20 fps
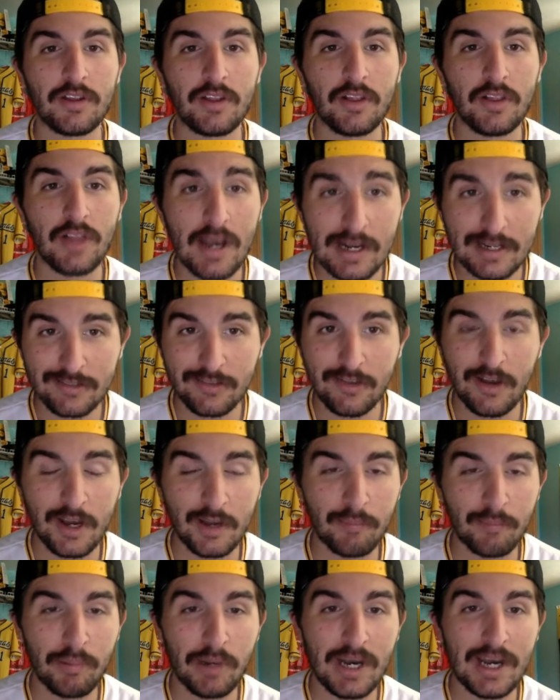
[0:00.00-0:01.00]
on the Locked
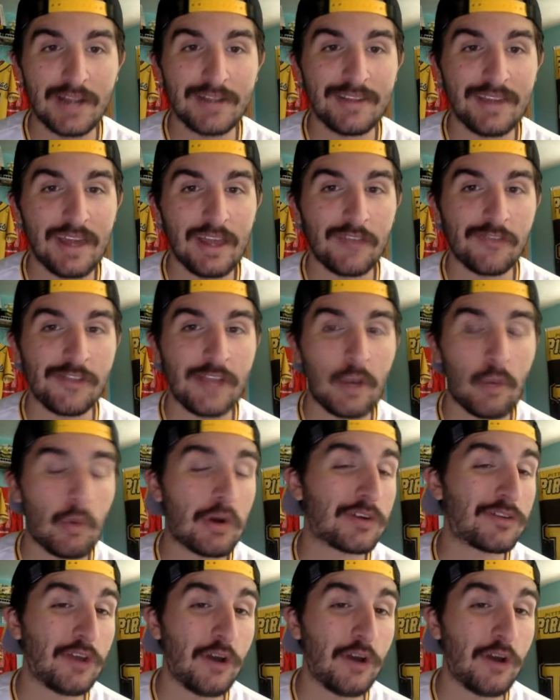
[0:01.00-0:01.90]
On Podcast Network.